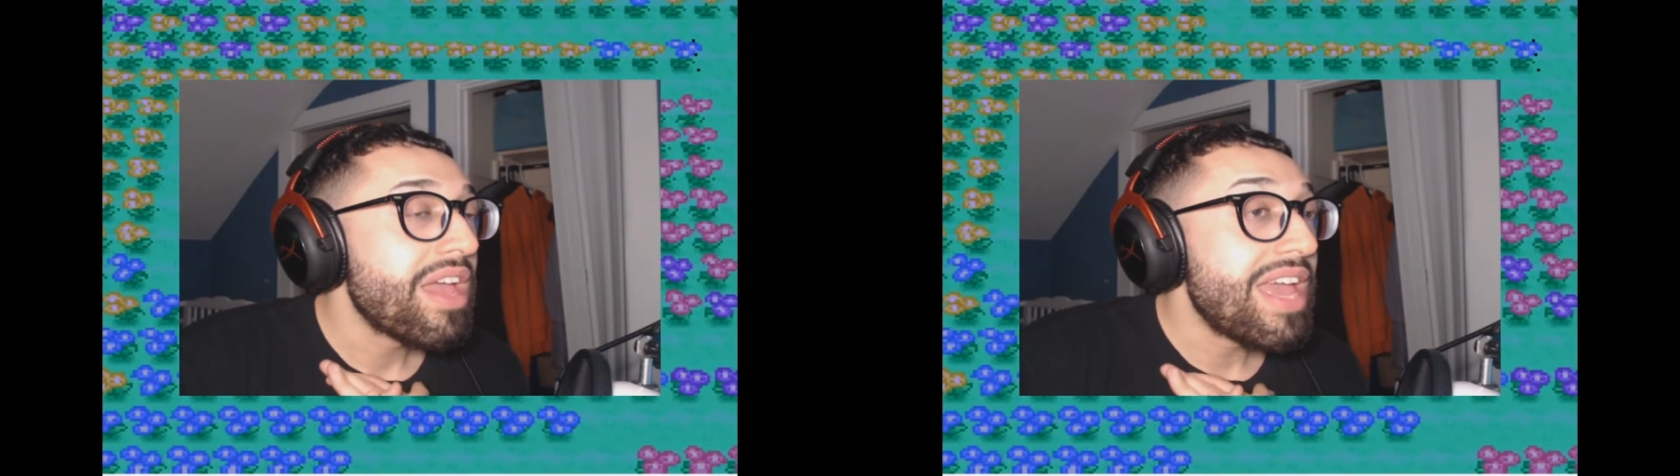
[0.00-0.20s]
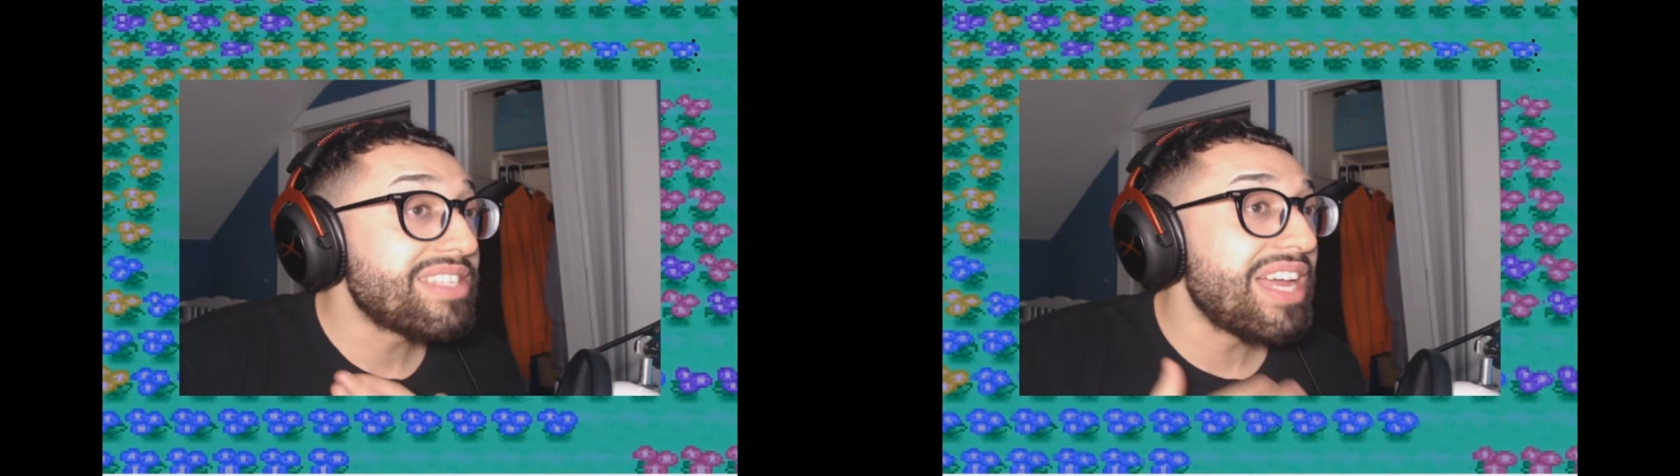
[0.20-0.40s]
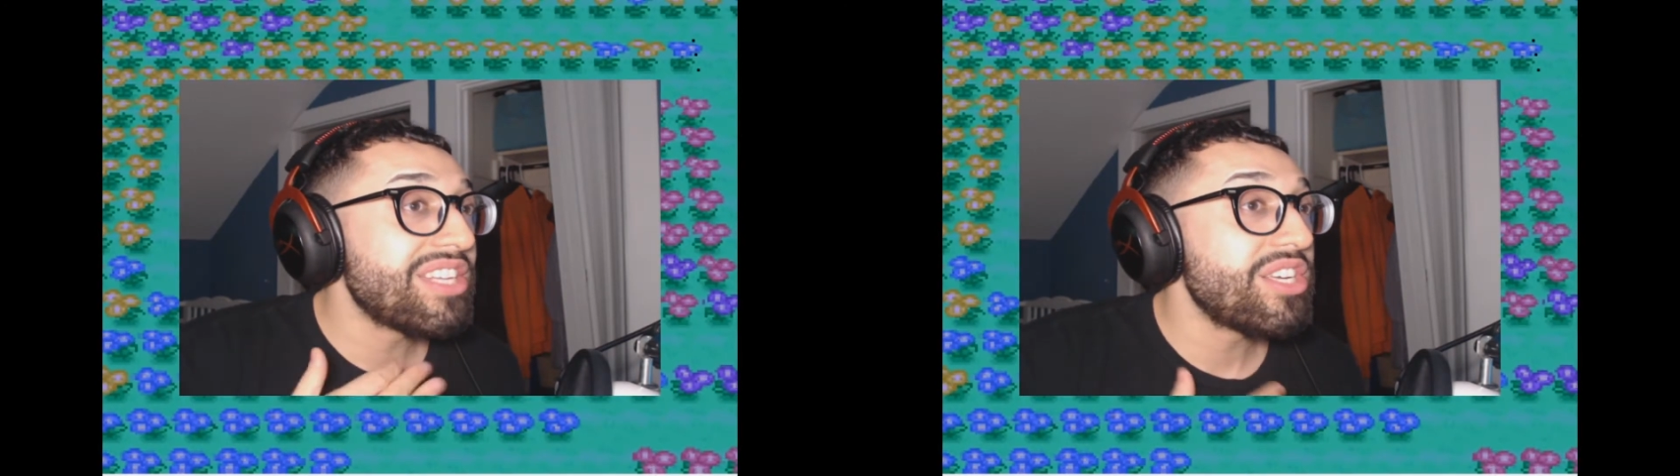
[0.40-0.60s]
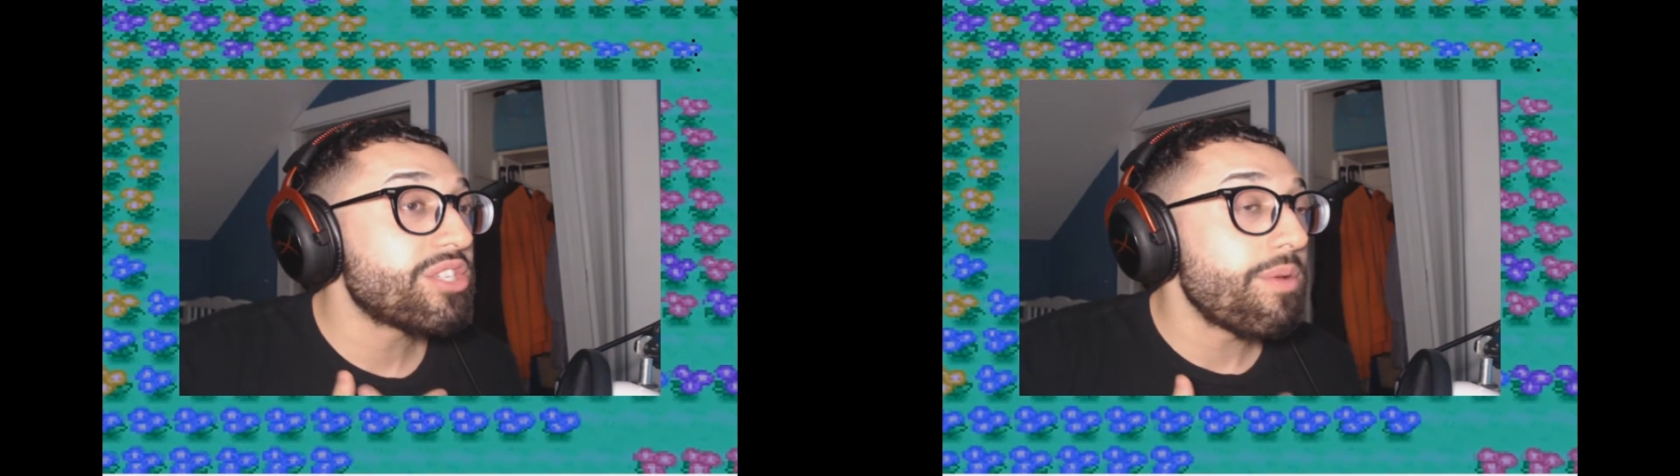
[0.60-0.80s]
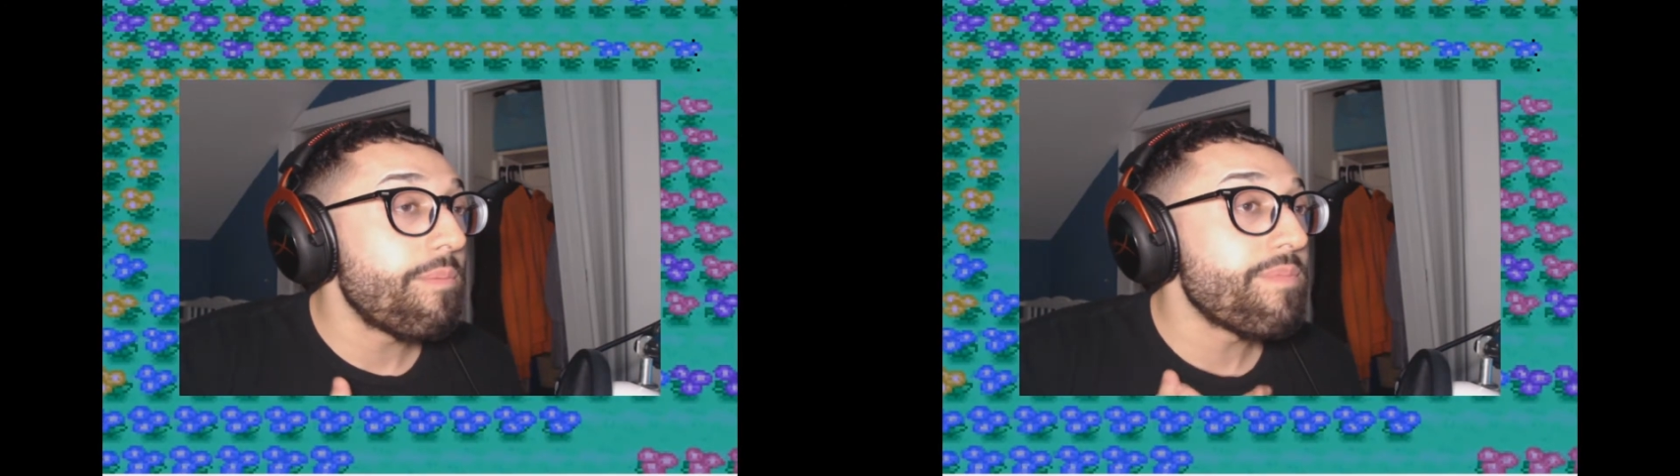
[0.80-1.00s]
it's not
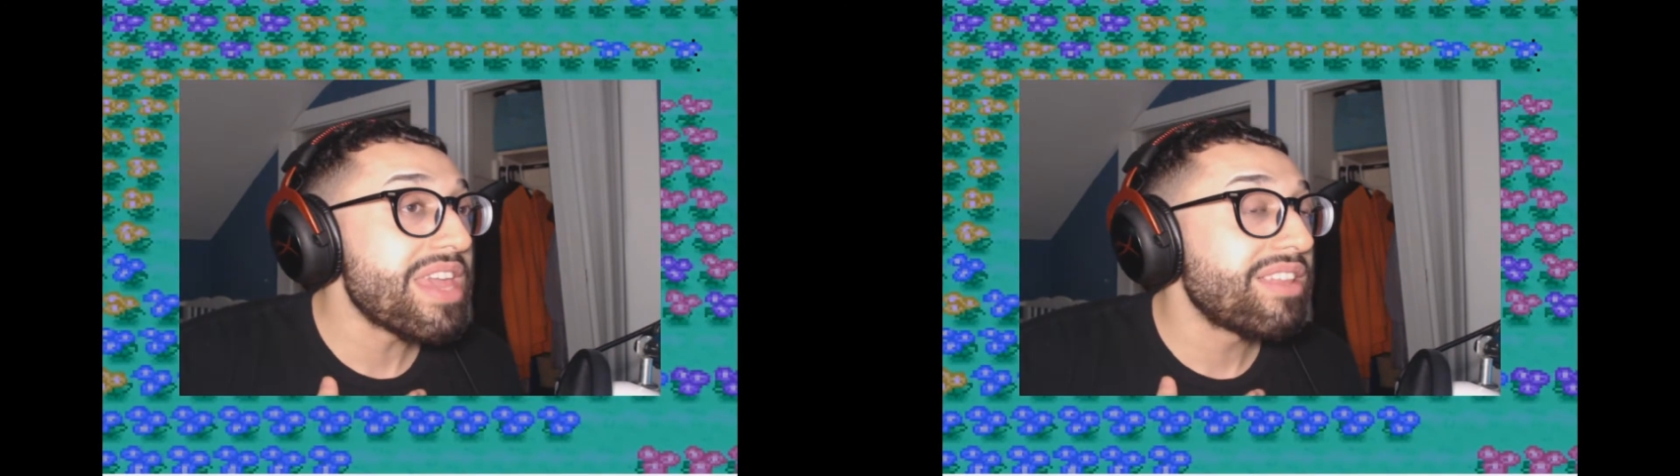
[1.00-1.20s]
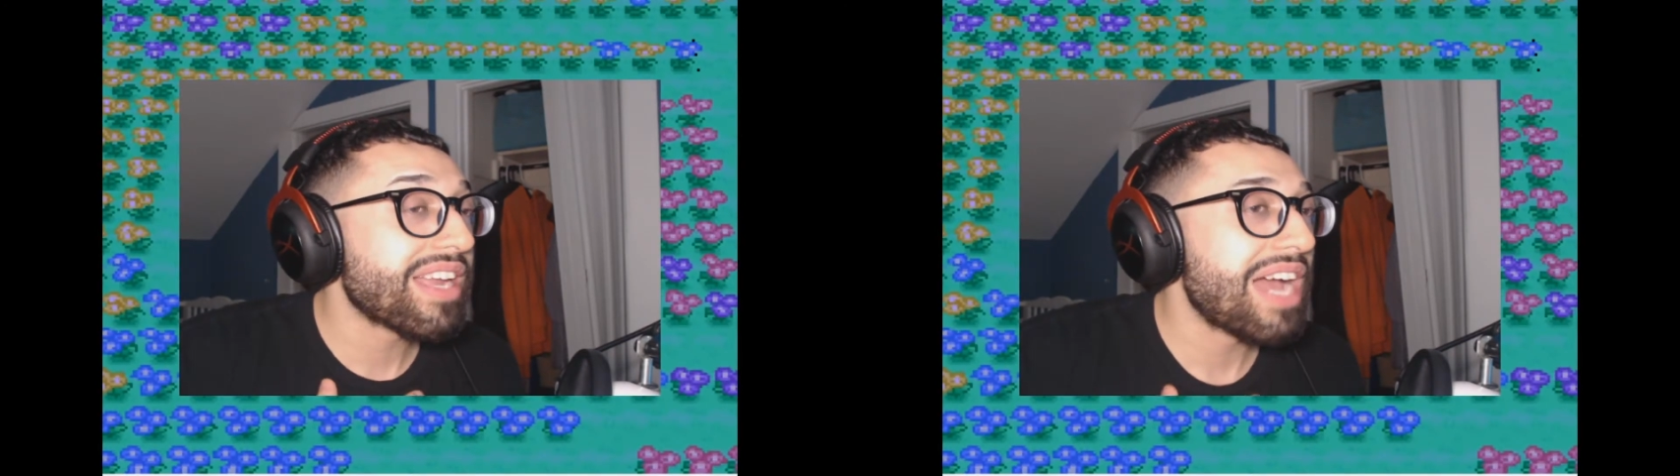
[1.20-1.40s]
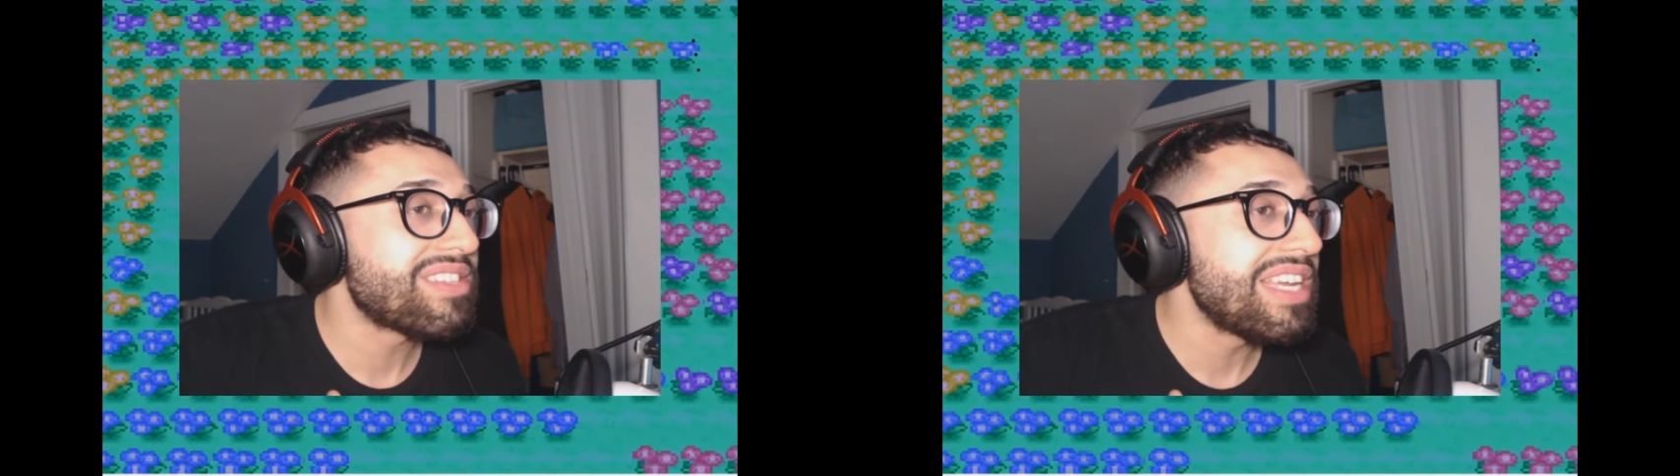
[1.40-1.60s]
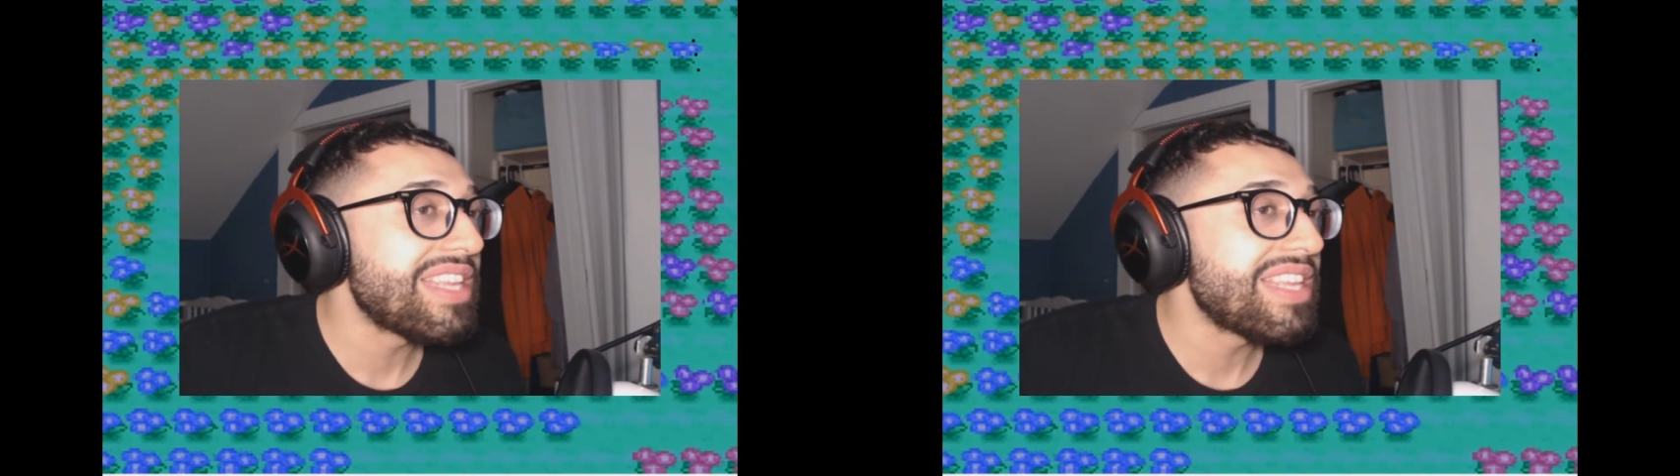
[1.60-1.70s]
just me, like I said,